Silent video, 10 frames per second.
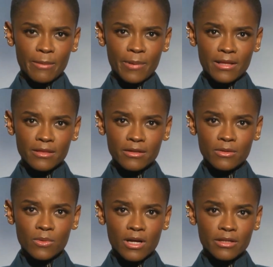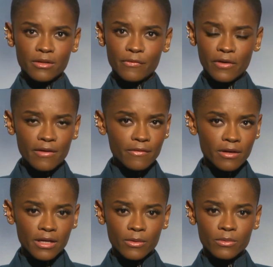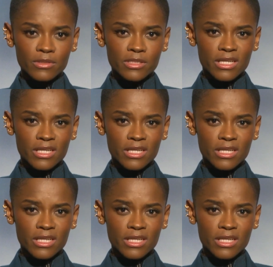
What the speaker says: to Black Panther, Wakanda Forever.